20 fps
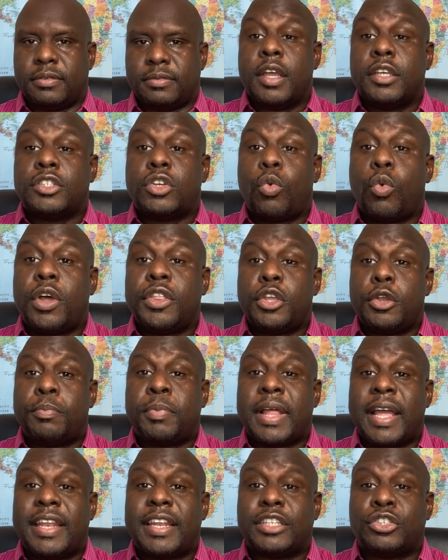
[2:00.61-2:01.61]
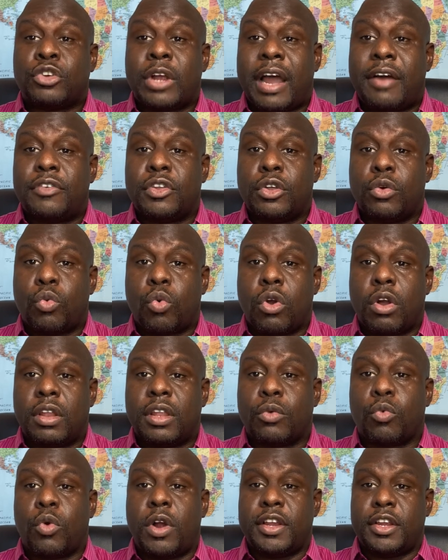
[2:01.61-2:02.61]
So whether you plan to travel the world
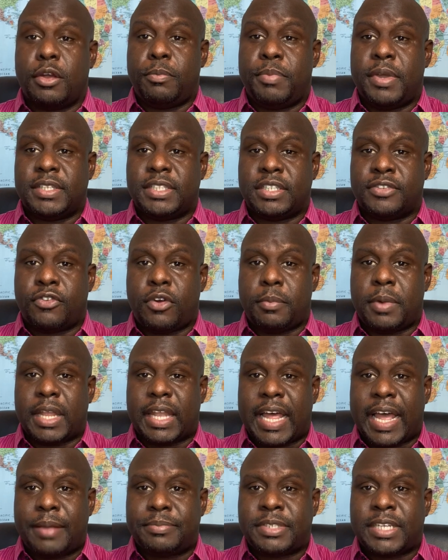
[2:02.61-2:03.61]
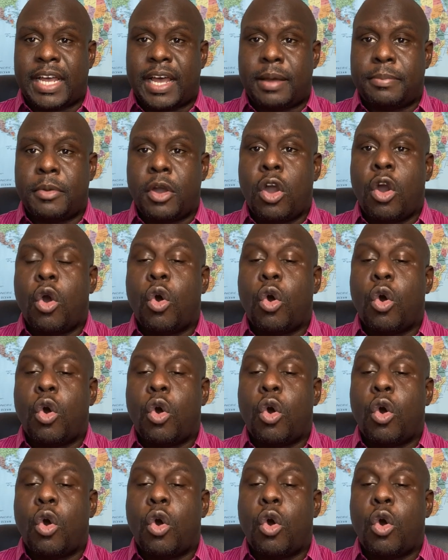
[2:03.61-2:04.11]
and run business from a laptop